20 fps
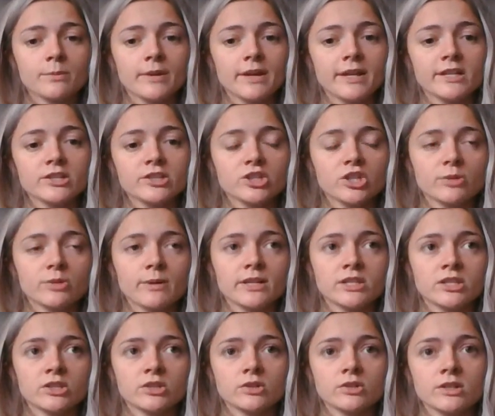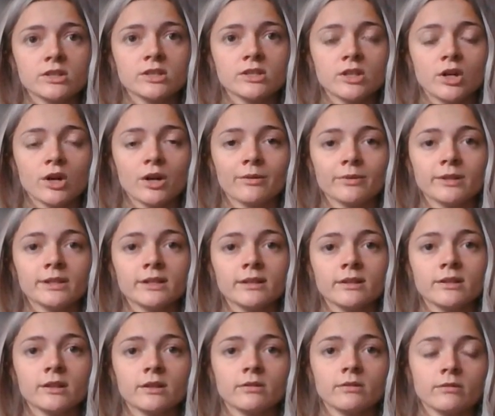making sure my students are
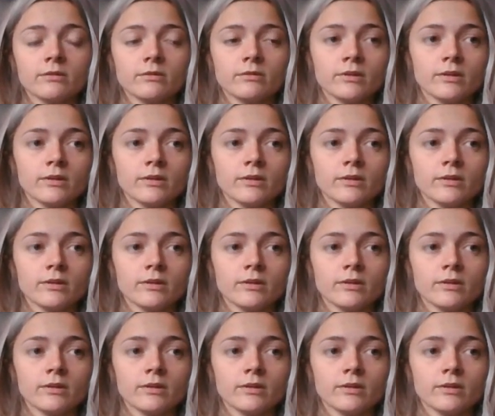reading the